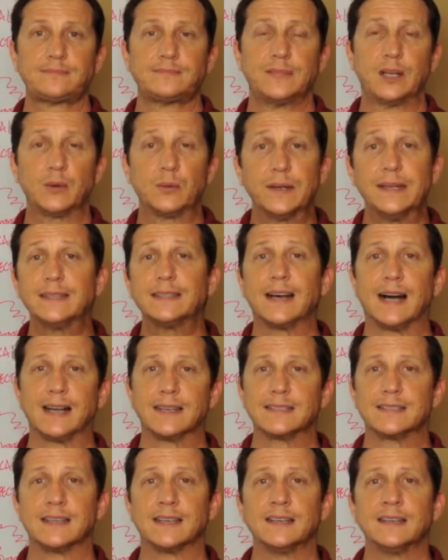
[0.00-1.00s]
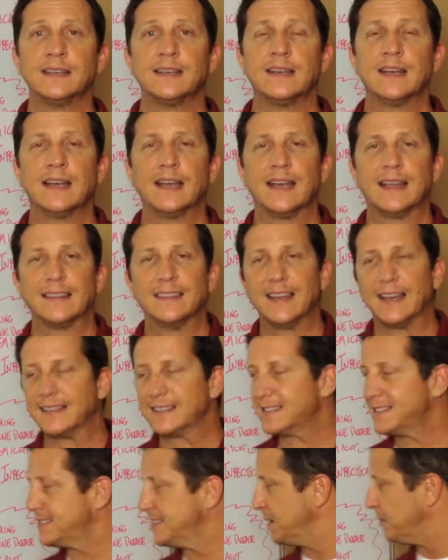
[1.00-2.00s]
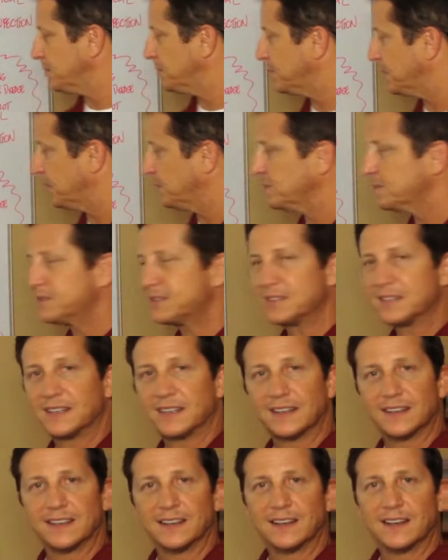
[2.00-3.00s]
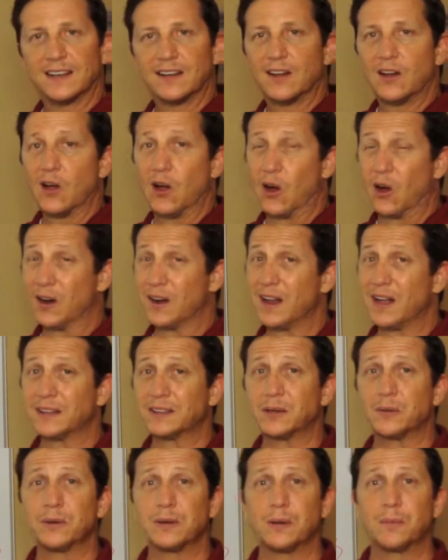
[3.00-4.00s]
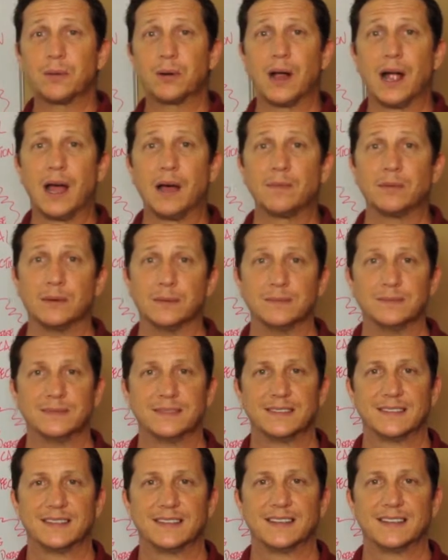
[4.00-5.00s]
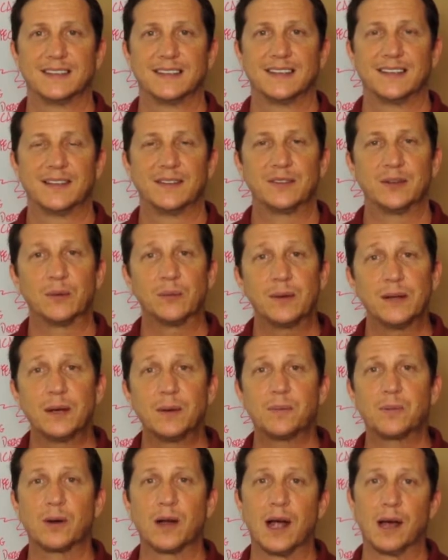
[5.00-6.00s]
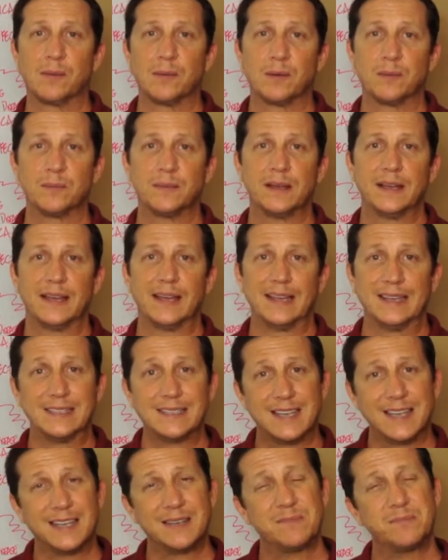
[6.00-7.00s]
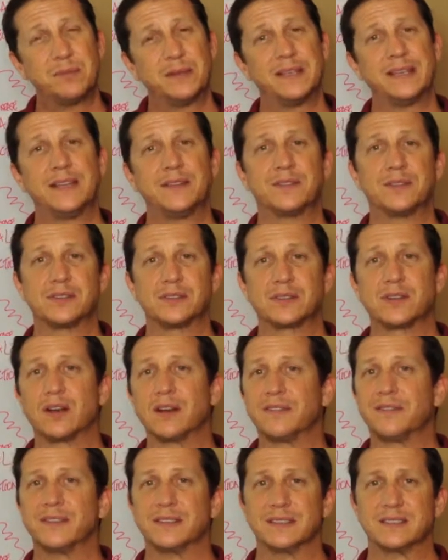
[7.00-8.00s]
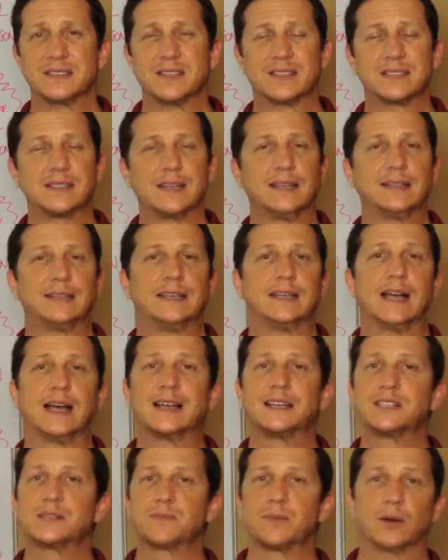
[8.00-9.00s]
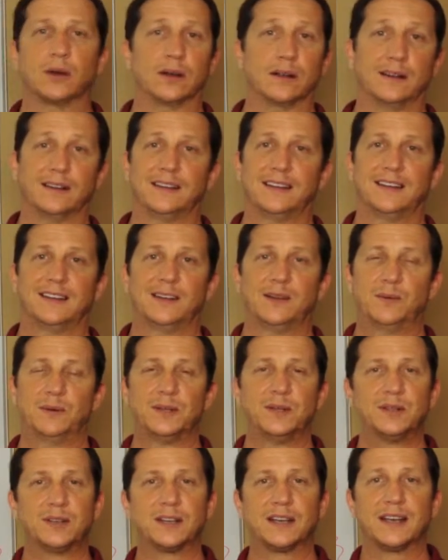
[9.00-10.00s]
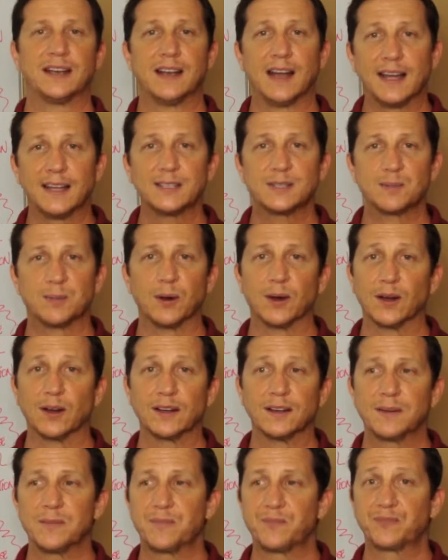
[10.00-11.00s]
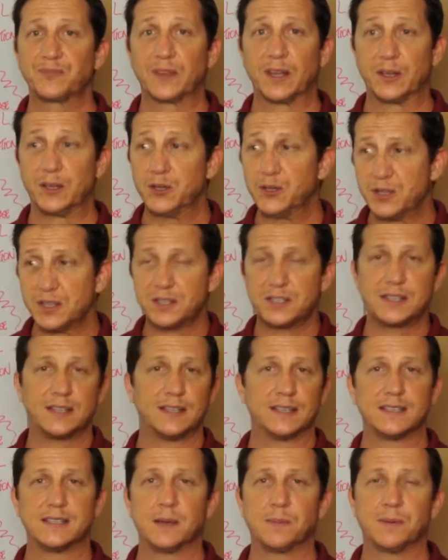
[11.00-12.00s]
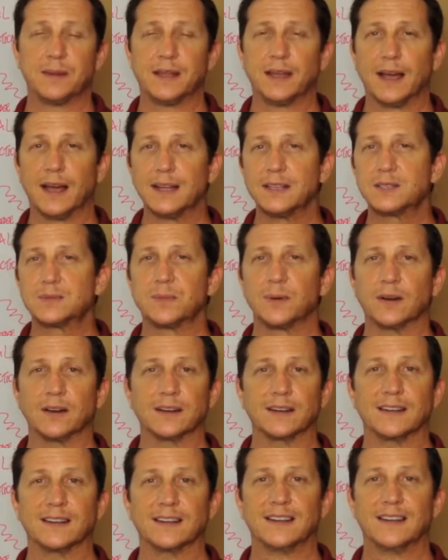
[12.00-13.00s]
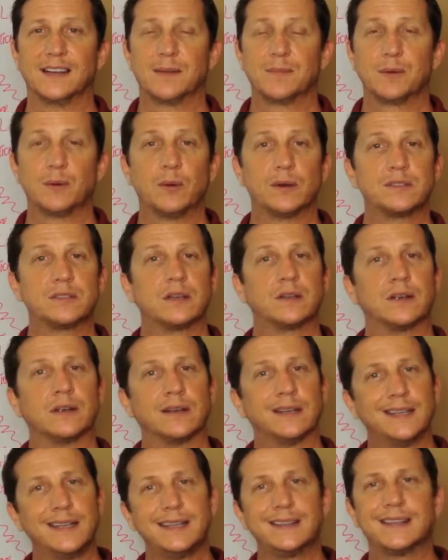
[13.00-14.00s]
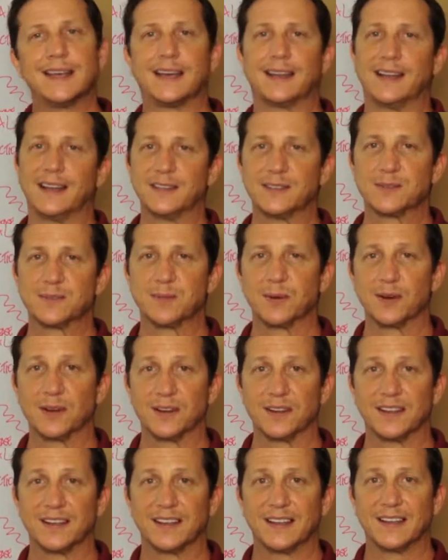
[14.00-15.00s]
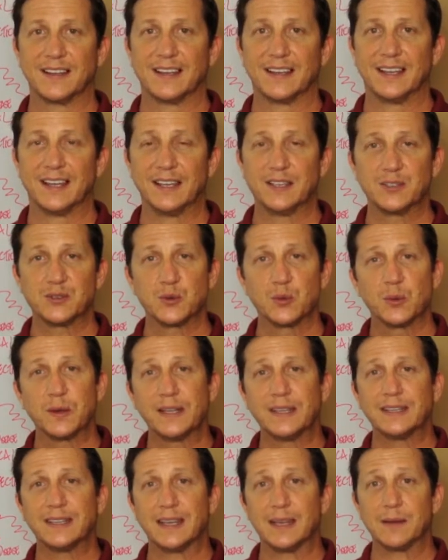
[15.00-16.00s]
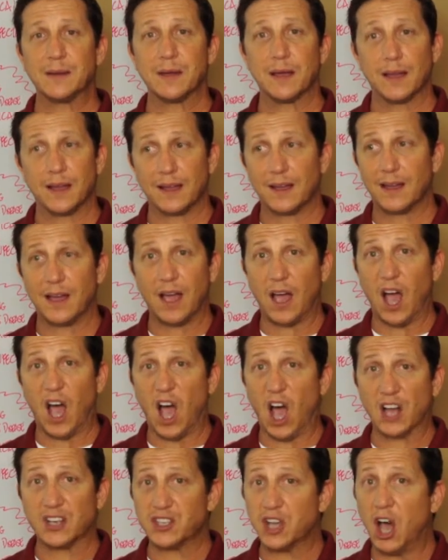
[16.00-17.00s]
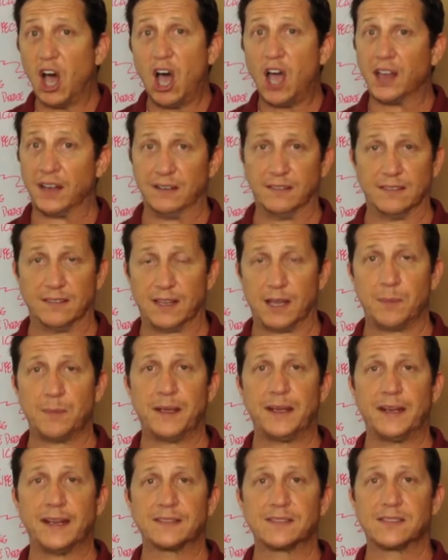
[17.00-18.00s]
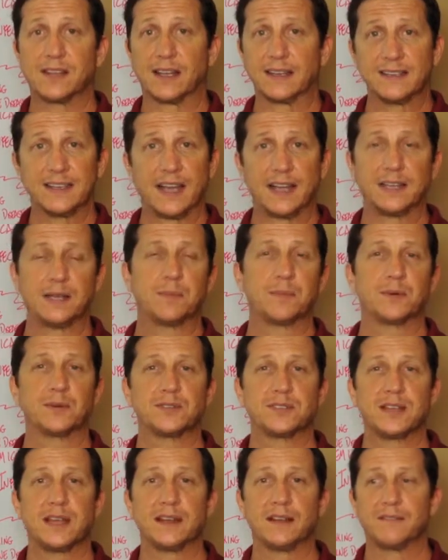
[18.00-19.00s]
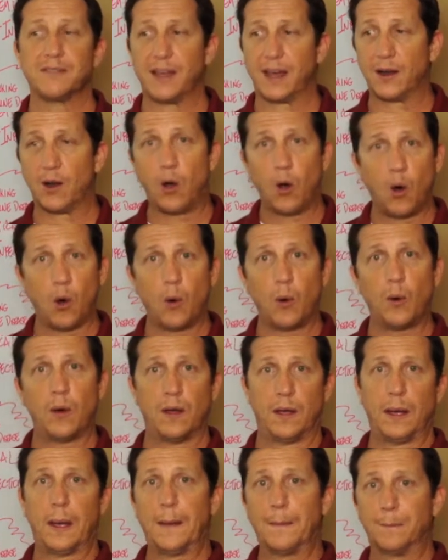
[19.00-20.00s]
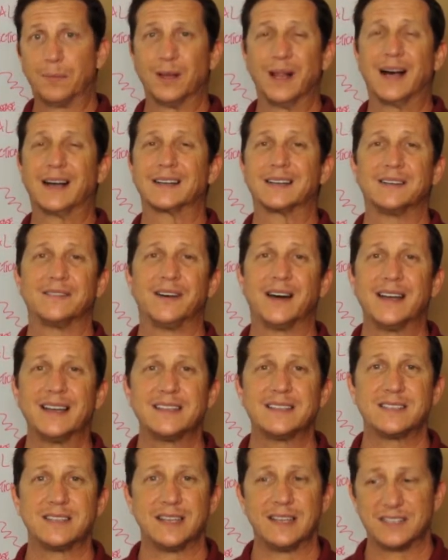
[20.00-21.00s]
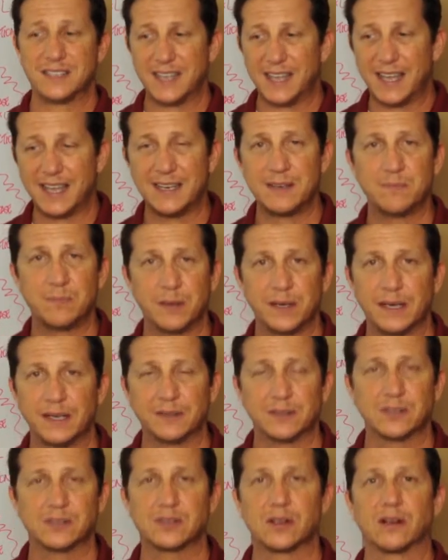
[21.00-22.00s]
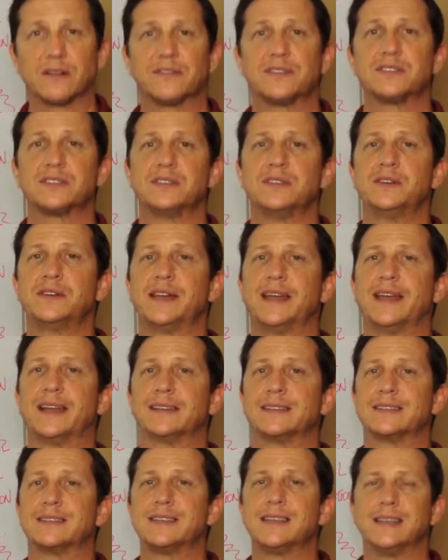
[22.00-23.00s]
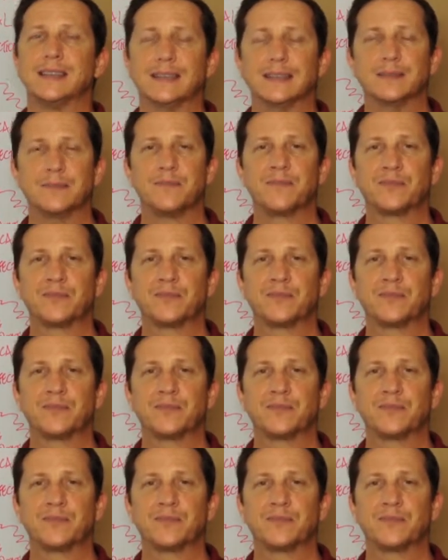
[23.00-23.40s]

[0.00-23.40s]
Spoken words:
realizing that symptoms are not the real problem. The real problem is hidden beneath the surface. It's like the iceberg. When you look at an iceberg, you just see the tip of the iceberg. But what's underneath that iceberg is really a ton. I mean, it's like 90% of that whole block of ice is hidden beneath the surface and you can't see it.